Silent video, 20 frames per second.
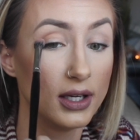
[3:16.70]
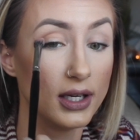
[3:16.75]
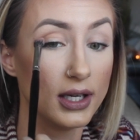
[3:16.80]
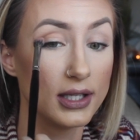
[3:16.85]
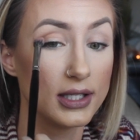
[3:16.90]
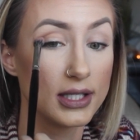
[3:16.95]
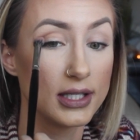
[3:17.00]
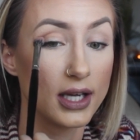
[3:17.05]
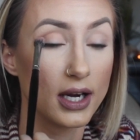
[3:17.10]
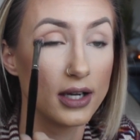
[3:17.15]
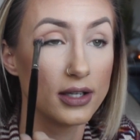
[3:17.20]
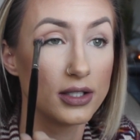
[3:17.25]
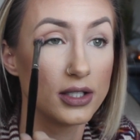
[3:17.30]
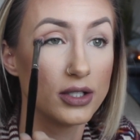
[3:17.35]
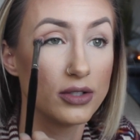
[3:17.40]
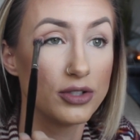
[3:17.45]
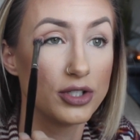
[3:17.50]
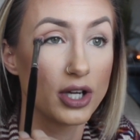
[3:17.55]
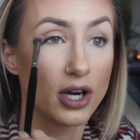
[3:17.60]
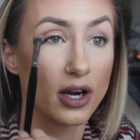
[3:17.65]
It's not
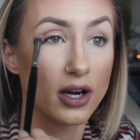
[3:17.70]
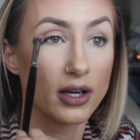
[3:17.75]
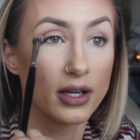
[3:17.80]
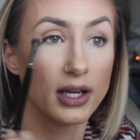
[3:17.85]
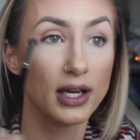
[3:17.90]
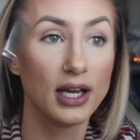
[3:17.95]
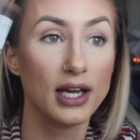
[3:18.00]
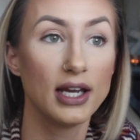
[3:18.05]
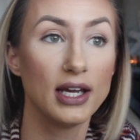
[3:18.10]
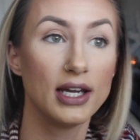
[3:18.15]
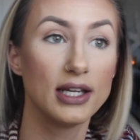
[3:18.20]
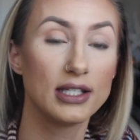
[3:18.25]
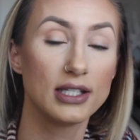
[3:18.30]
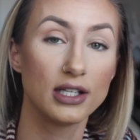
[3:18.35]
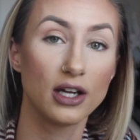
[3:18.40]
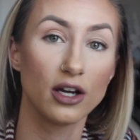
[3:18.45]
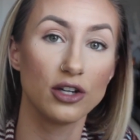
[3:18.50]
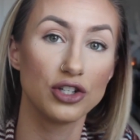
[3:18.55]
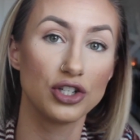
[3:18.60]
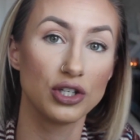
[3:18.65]
too dark, it's
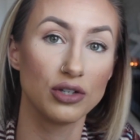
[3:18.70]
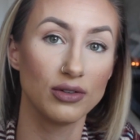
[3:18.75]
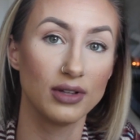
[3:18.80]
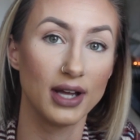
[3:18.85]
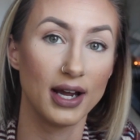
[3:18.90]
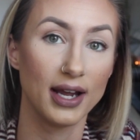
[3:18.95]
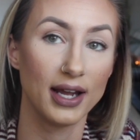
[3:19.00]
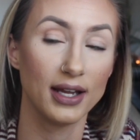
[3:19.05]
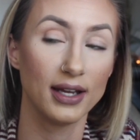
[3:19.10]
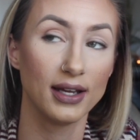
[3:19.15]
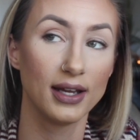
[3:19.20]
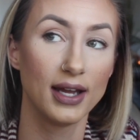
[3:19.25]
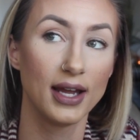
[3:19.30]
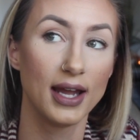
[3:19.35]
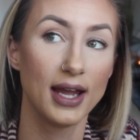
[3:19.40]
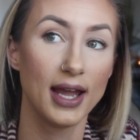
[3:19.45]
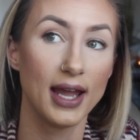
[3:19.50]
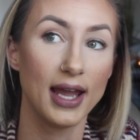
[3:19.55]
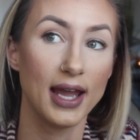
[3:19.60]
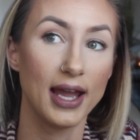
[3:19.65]
not too light,
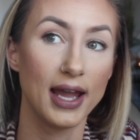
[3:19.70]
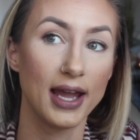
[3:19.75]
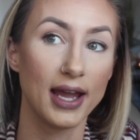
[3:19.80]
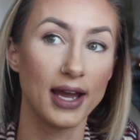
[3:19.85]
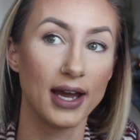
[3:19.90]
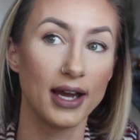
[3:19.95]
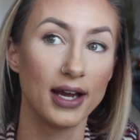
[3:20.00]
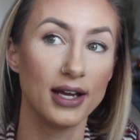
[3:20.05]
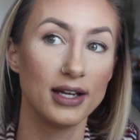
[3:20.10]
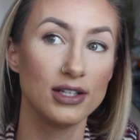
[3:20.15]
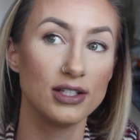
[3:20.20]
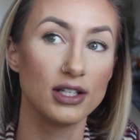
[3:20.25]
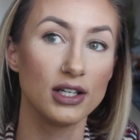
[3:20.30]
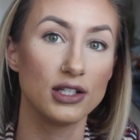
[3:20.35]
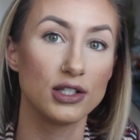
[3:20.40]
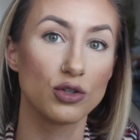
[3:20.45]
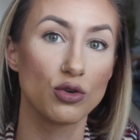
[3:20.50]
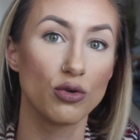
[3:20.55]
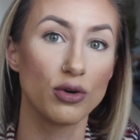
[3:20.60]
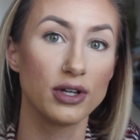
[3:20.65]
and
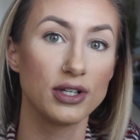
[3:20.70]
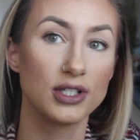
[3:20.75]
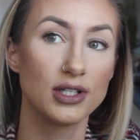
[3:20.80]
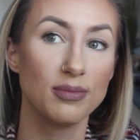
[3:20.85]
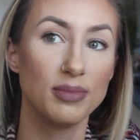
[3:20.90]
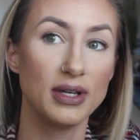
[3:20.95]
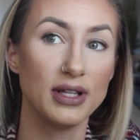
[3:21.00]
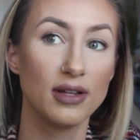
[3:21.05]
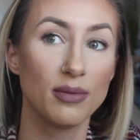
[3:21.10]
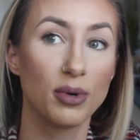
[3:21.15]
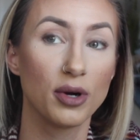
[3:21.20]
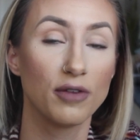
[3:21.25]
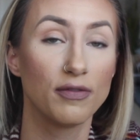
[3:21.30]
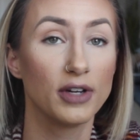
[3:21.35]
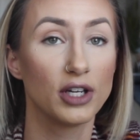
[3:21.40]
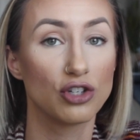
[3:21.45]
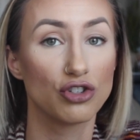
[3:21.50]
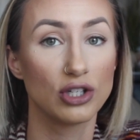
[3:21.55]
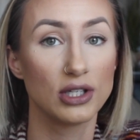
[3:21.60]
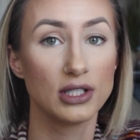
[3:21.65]
it's going to be the
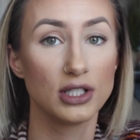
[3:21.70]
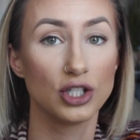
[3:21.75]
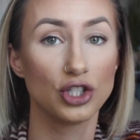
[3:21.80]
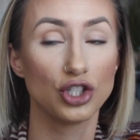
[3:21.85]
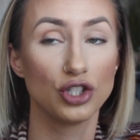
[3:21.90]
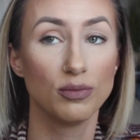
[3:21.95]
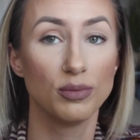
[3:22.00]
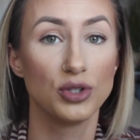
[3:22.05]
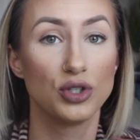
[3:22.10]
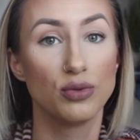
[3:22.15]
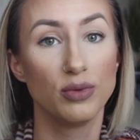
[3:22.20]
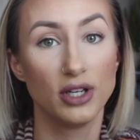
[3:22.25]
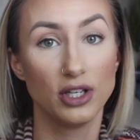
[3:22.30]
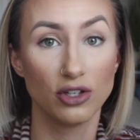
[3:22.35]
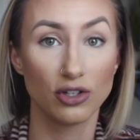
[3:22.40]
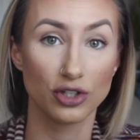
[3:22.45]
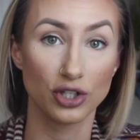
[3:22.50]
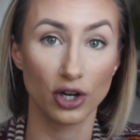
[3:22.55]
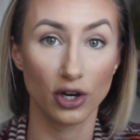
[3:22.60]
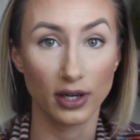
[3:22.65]
perfect transition between
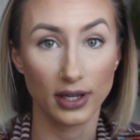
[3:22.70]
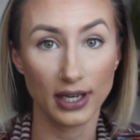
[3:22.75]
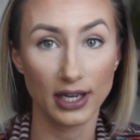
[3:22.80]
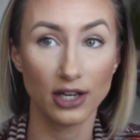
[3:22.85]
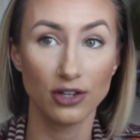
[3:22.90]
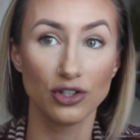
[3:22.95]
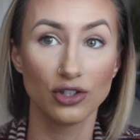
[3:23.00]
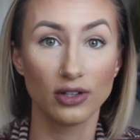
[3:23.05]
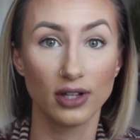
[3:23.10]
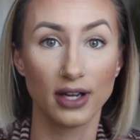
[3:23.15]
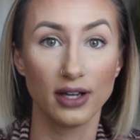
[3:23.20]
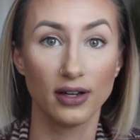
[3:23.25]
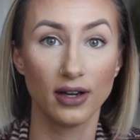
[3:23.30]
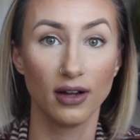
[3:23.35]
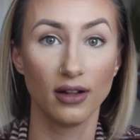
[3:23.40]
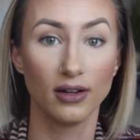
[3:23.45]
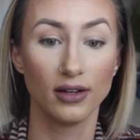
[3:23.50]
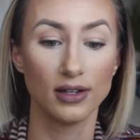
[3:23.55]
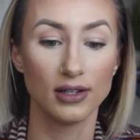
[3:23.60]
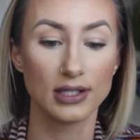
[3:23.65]
your dark and your light
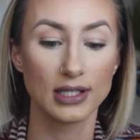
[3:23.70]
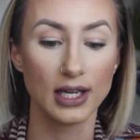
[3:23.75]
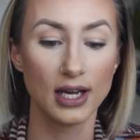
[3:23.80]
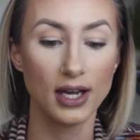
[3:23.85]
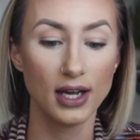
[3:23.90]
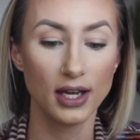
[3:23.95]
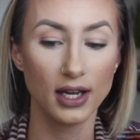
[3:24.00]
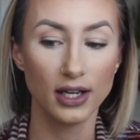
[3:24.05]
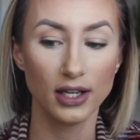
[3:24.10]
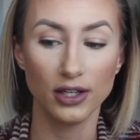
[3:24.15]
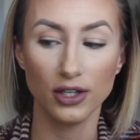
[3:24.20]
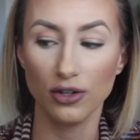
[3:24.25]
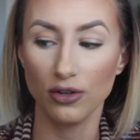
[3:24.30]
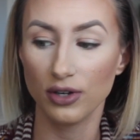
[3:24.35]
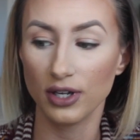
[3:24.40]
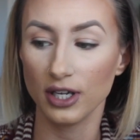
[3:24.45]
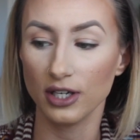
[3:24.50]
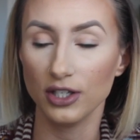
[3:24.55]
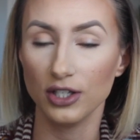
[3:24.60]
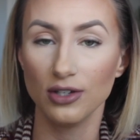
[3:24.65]
colors. You
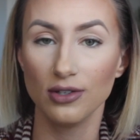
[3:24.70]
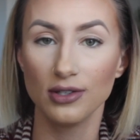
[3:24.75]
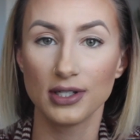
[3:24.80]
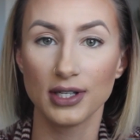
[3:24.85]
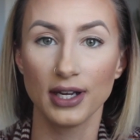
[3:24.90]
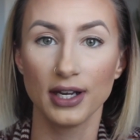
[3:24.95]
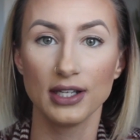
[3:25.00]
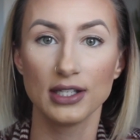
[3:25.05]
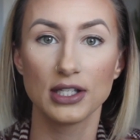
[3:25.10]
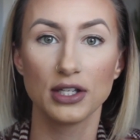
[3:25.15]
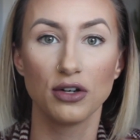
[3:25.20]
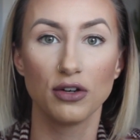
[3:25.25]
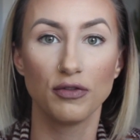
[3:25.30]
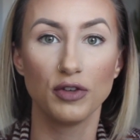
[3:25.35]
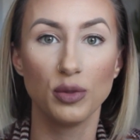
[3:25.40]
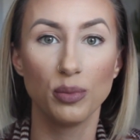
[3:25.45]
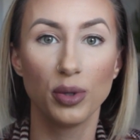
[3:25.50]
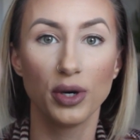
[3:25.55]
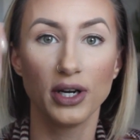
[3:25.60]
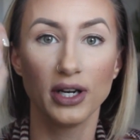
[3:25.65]
can use it, so if
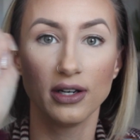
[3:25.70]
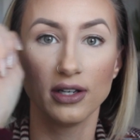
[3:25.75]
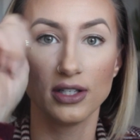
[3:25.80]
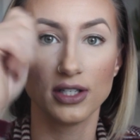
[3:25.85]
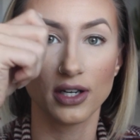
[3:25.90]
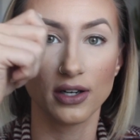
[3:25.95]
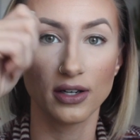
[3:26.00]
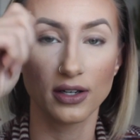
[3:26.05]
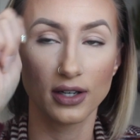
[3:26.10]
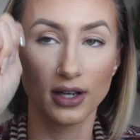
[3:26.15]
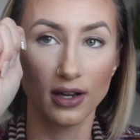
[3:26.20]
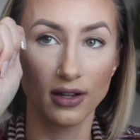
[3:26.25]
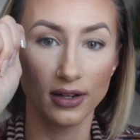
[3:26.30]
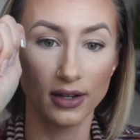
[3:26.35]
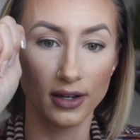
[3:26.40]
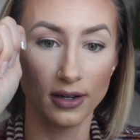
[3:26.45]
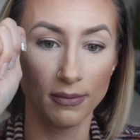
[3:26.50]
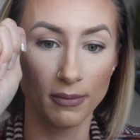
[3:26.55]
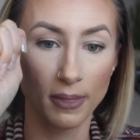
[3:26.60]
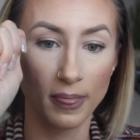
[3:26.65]
you put in a dark
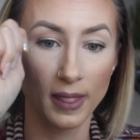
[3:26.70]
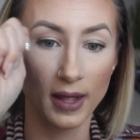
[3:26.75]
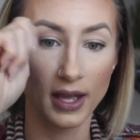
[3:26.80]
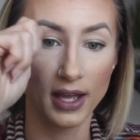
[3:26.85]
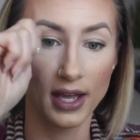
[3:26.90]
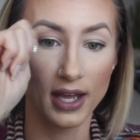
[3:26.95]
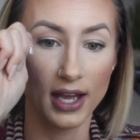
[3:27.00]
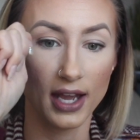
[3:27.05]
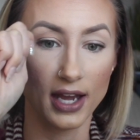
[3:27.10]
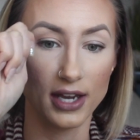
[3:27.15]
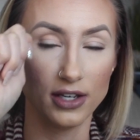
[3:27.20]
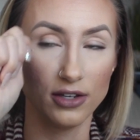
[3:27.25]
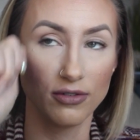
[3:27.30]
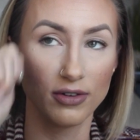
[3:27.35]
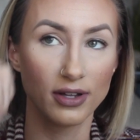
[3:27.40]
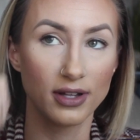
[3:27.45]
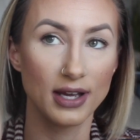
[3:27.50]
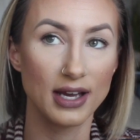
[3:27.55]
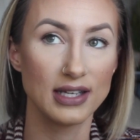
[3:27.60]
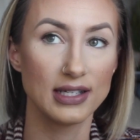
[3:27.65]
color and you
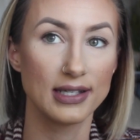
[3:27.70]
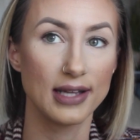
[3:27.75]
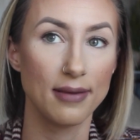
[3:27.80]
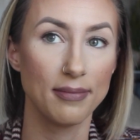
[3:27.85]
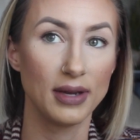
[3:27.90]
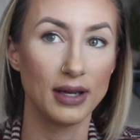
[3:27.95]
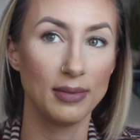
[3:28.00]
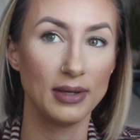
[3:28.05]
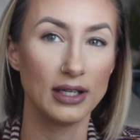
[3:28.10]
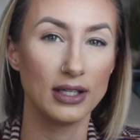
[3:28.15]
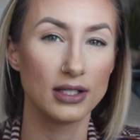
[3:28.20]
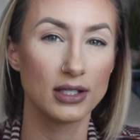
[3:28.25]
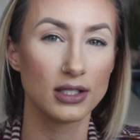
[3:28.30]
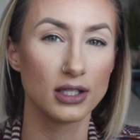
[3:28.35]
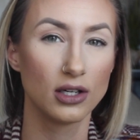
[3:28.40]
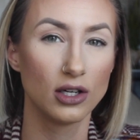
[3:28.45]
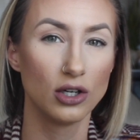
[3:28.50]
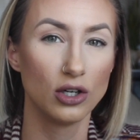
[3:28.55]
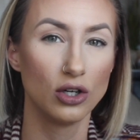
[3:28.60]
realize that maybe it's